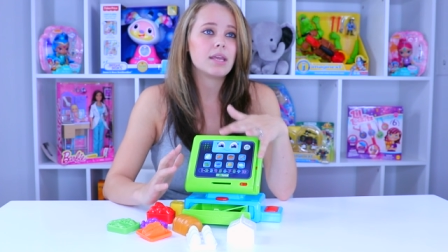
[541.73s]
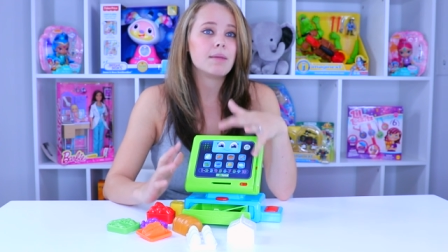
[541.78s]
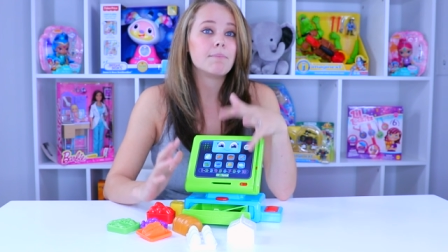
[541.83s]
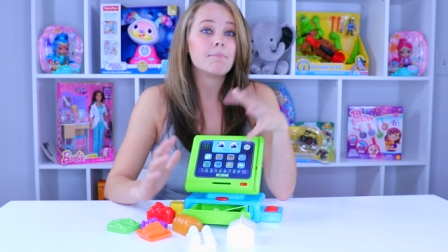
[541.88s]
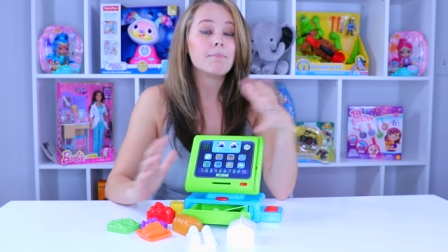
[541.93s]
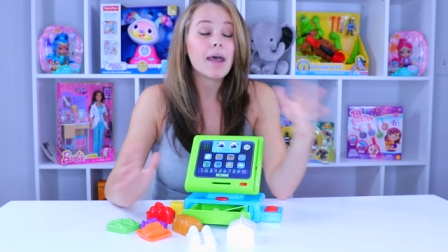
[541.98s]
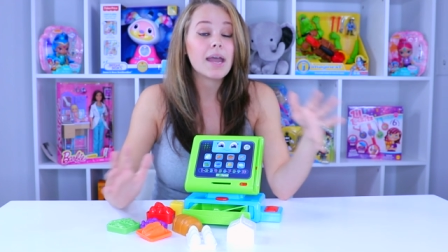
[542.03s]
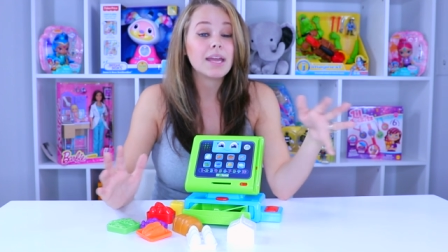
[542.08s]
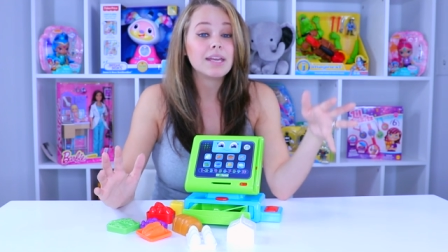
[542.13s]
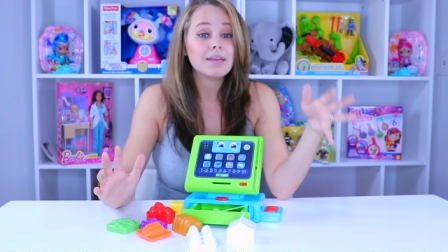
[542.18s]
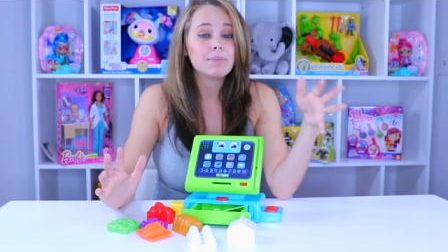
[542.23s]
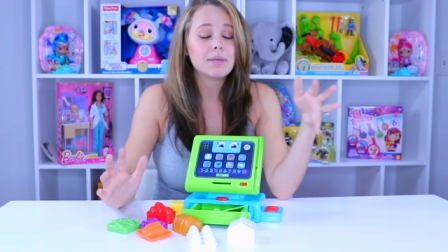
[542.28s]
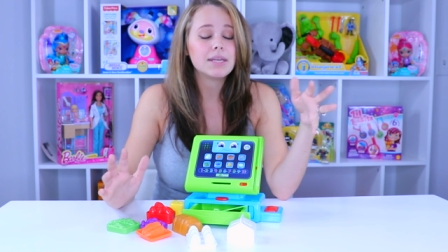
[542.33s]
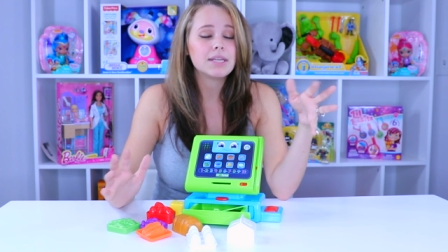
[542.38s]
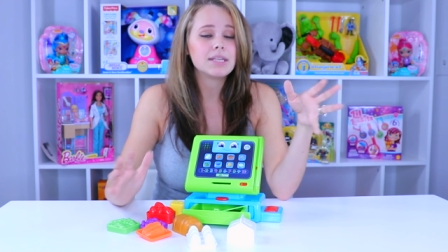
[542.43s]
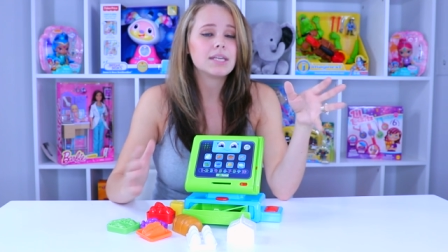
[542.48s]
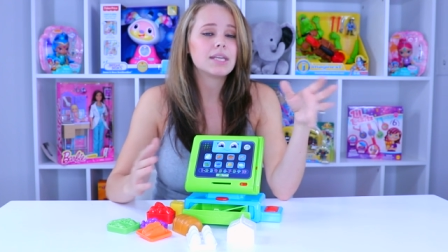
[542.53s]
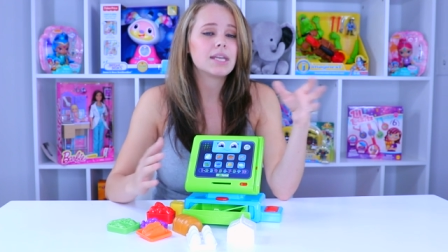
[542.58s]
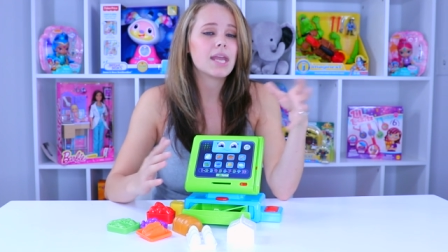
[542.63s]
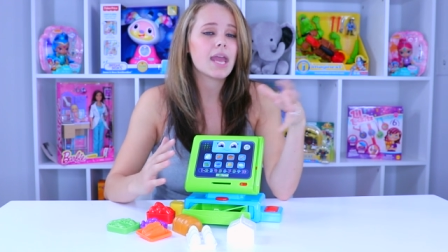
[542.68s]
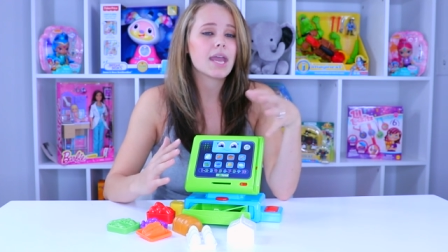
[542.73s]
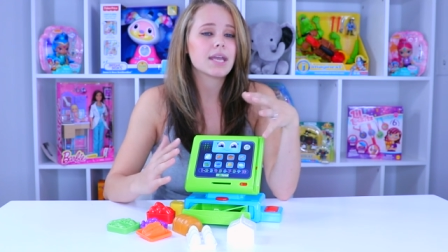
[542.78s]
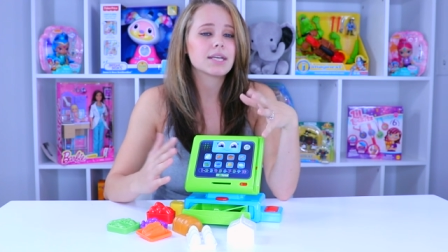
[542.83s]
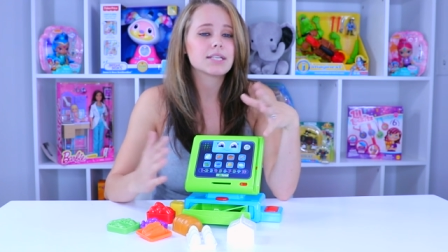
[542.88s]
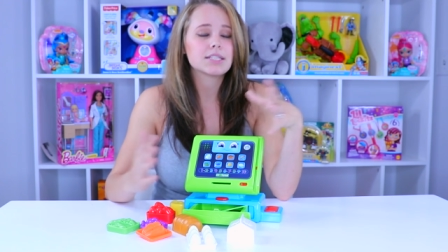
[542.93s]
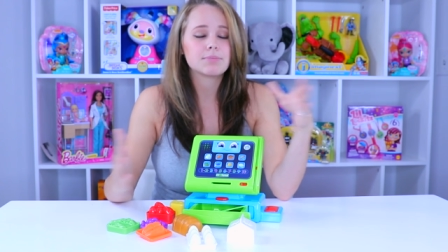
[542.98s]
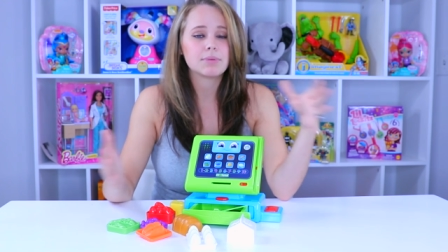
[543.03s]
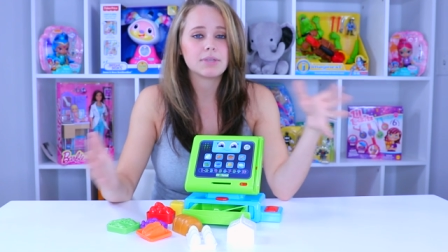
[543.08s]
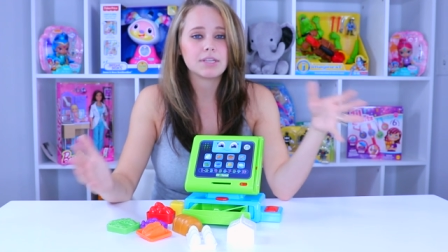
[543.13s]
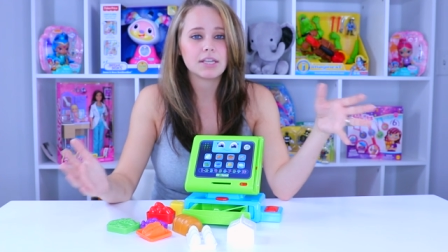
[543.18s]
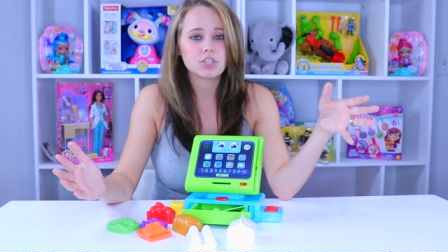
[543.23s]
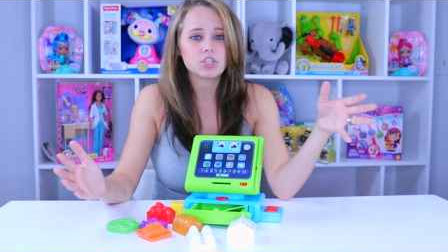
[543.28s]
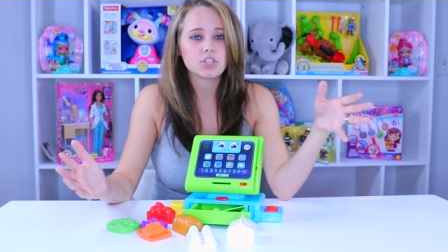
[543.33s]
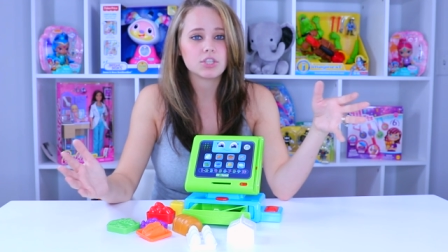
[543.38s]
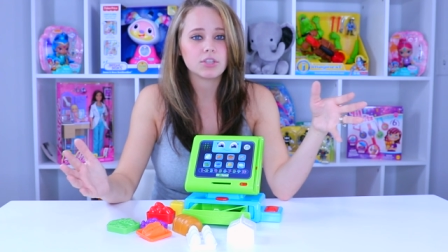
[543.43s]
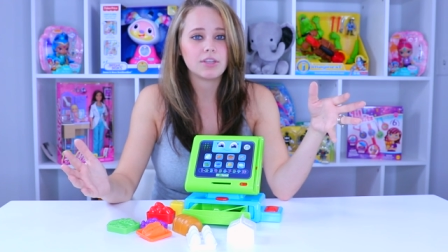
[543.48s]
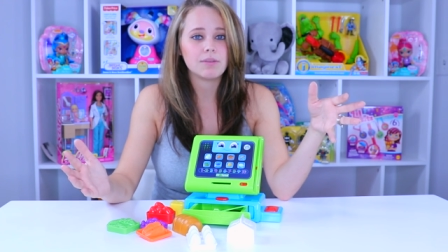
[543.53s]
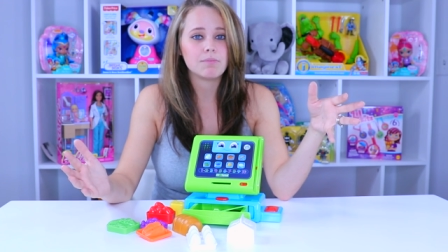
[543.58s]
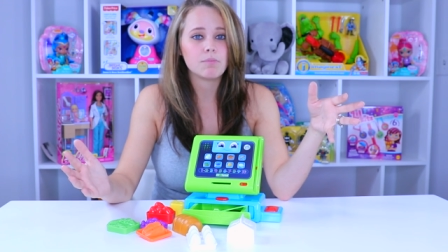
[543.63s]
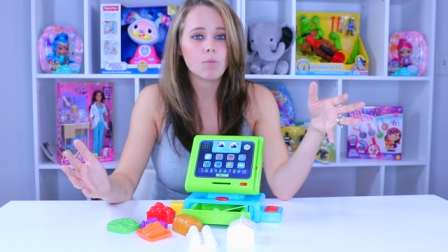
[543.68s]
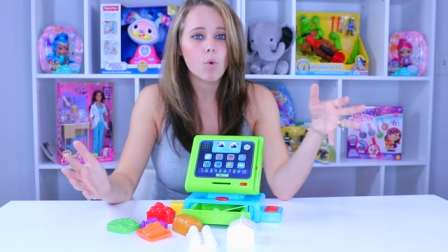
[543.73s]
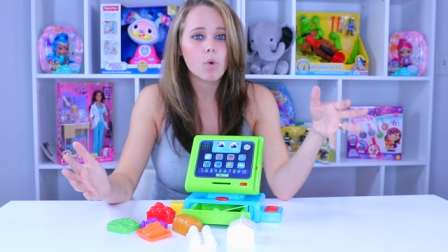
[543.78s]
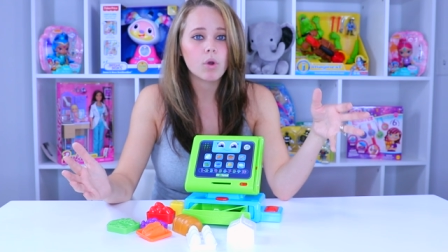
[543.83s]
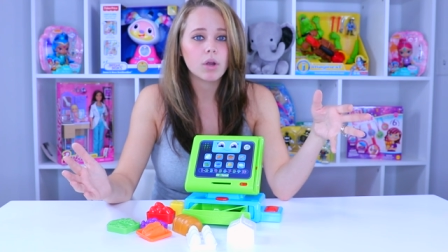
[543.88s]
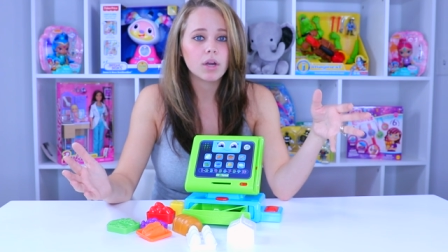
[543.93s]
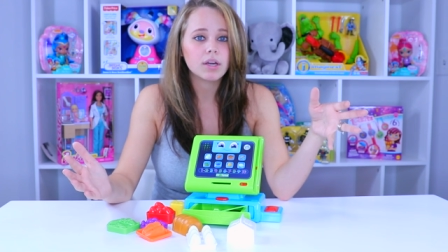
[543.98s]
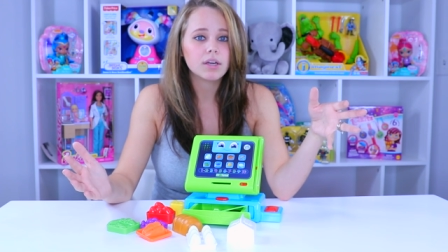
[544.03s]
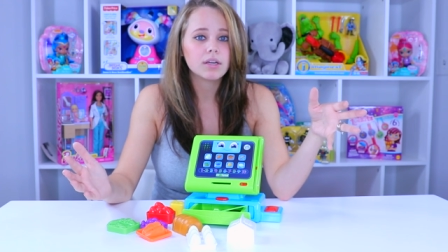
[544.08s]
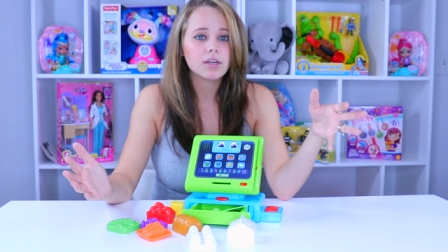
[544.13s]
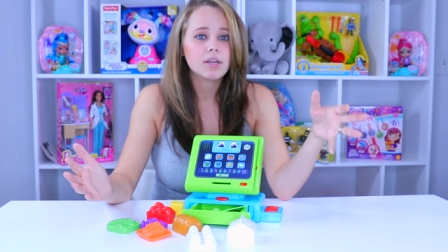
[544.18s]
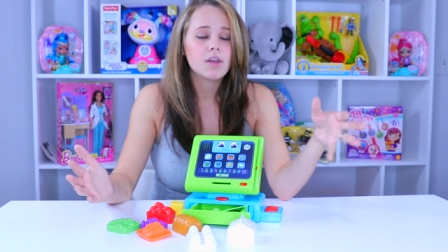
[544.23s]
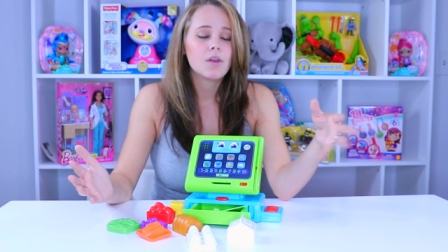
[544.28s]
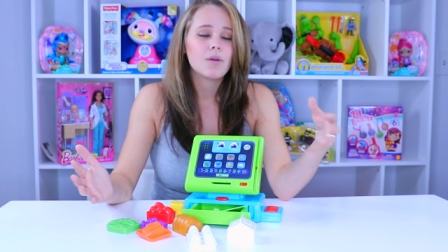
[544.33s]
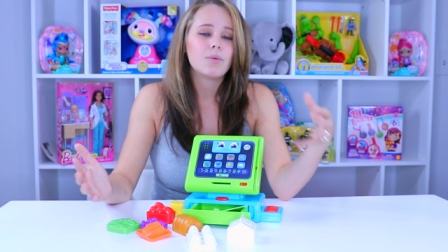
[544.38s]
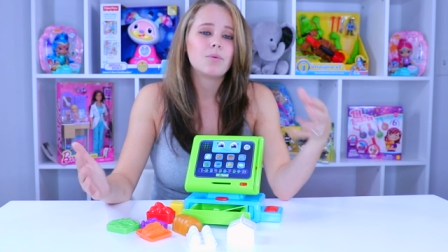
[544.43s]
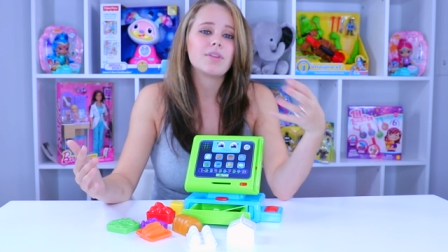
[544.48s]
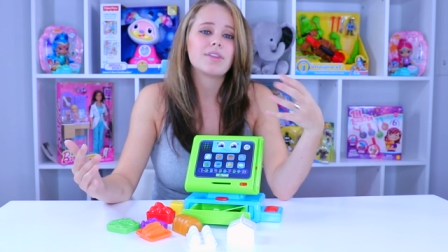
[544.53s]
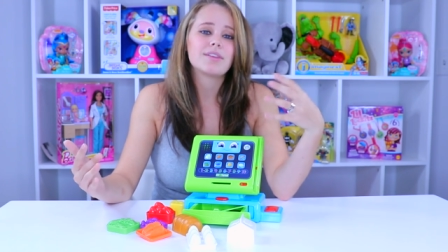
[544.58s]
in my opinion, exponentially more